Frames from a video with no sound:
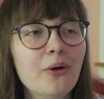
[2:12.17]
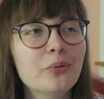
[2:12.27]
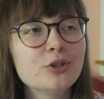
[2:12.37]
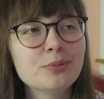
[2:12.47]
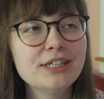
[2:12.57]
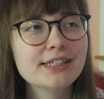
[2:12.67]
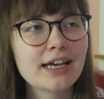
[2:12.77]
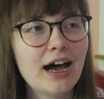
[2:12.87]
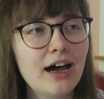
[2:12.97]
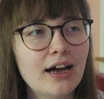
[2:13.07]
which means
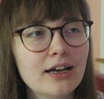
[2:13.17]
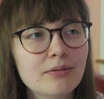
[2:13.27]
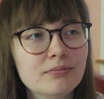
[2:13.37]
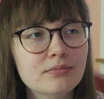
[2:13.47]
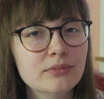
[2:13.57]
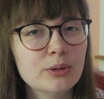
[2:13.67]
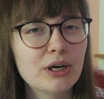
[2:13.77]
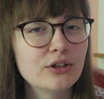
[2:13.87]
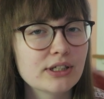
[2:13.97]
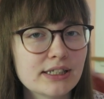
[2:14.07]
I'm
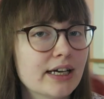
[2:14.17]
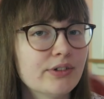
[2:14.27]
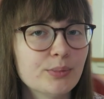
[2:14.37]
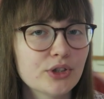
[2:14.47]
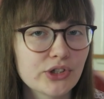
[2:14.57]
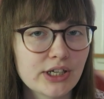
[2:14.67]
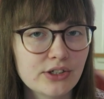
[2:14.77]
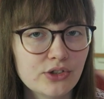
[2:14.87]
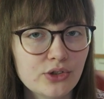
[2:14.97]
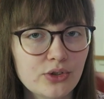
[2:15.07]
about 7%
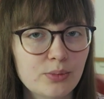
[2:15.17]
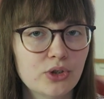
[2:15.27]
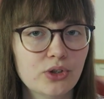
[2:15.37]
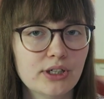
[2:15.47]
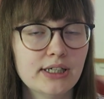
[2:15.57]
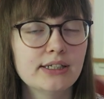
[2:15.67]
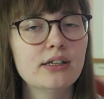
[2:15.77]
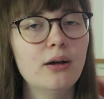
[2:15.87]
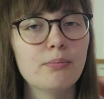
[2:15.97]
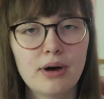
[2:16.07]
into the book. It's
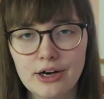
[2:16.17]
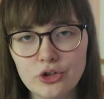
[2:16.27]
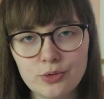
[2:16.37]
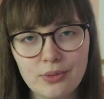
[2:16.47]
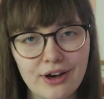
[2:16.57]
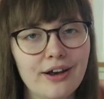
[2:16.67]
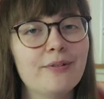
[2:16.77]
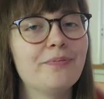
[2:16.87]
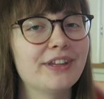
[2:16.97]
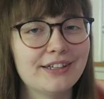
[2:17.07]
not much, but
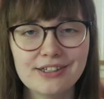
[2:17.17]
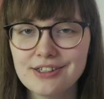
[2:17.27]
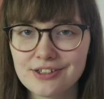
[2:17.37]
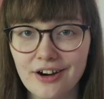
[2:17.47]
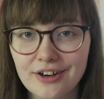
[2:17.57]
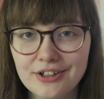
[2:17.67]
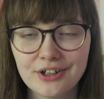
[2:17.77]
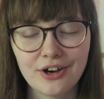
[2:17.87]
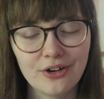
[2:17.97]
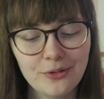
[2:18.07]
it's a start,
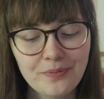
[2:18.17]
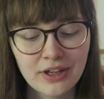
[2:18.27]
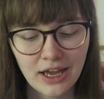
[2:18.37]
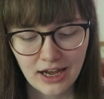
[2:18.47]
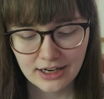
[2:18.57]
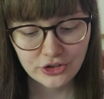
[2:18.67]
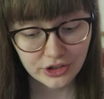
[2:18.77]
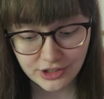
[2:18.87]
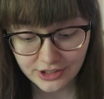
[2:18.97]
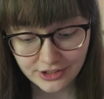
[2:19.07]
you know. I
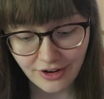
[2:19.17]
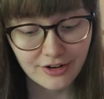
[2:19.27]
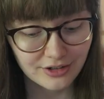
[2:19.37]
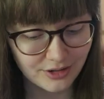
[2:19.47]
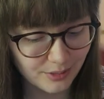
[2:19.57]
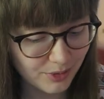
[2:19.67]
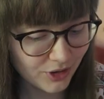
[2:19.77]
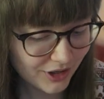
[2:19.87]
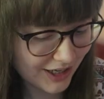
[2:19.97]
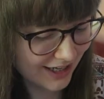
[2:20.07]
just started the
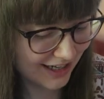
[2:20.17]
book.